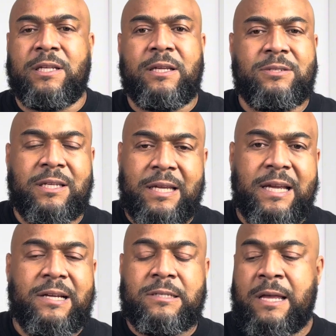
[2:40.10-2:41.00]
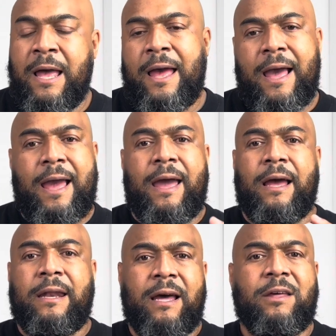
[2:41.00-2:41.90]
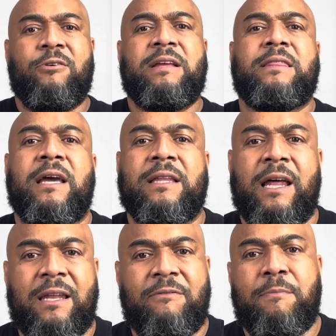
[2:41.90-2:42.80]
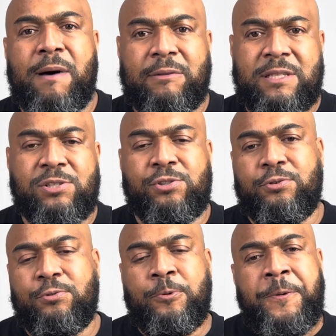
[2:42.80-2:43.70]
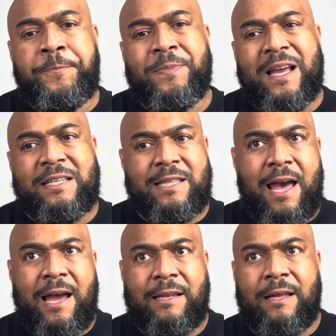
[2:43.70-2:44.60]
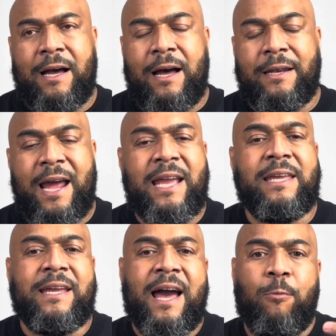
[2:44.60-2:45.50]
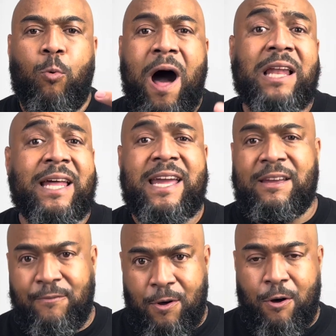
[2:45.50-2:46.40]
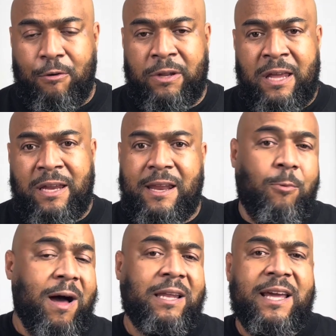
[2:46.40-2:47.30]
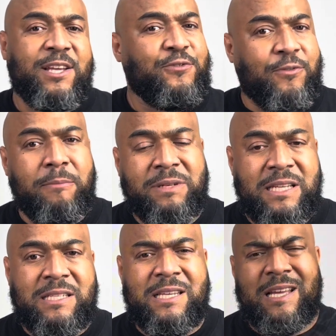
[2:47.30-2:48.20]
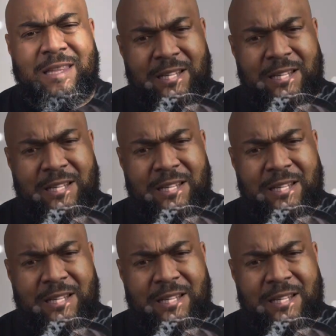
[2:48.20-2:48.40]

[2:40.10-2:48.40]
years and years. And another great thing that I love about this shoe is that Nike got Wale involved. Now Wale is from DC, I think